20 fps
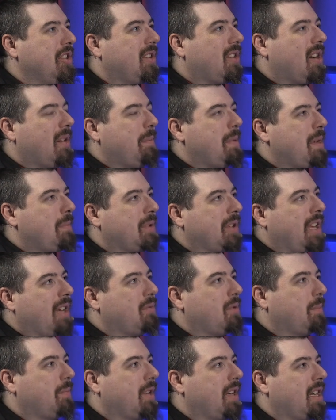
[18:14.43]
There are people that
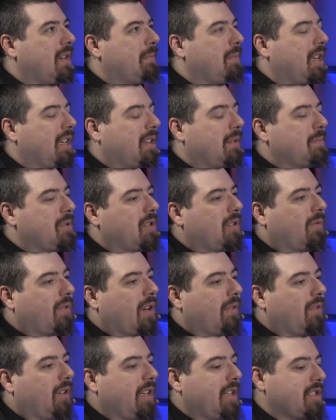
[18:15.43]
will bring up like the book of
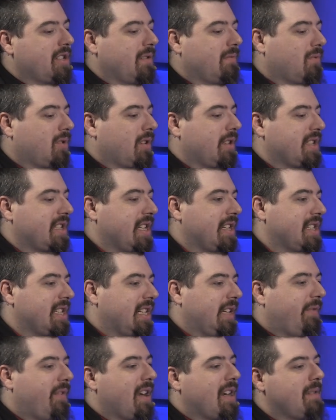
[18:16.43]
Revelation where it says
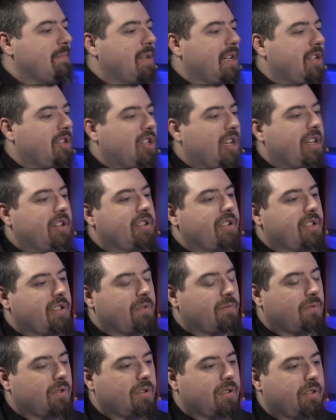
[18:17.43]
that if anybody changes
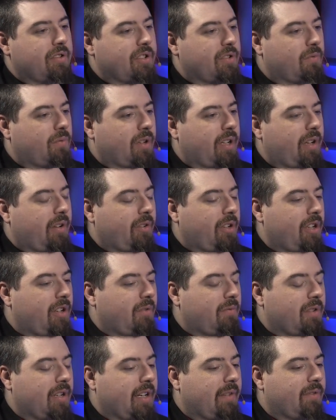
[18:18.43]
the words or
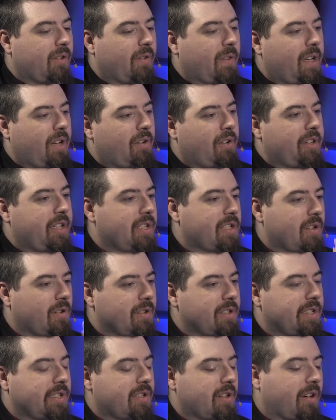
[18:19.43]
whatever, then all these
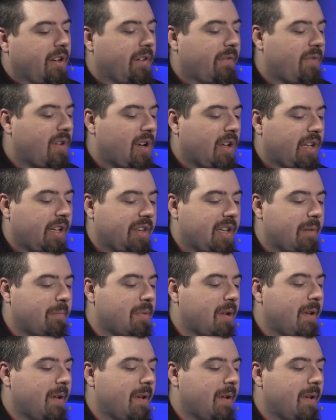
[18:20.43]
curses are going to fall on them.